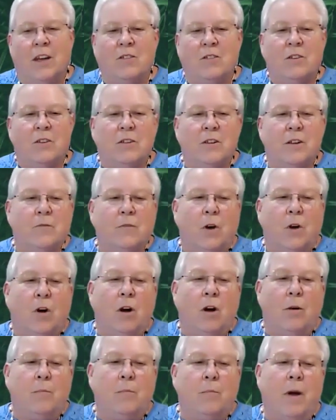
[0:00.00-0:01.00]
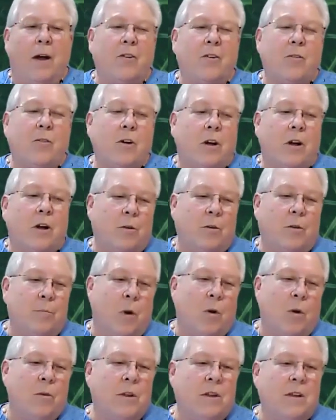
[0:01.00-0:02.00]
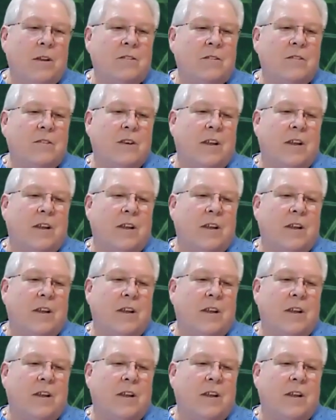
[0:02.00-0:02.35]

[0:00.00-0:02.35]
to live a harmonious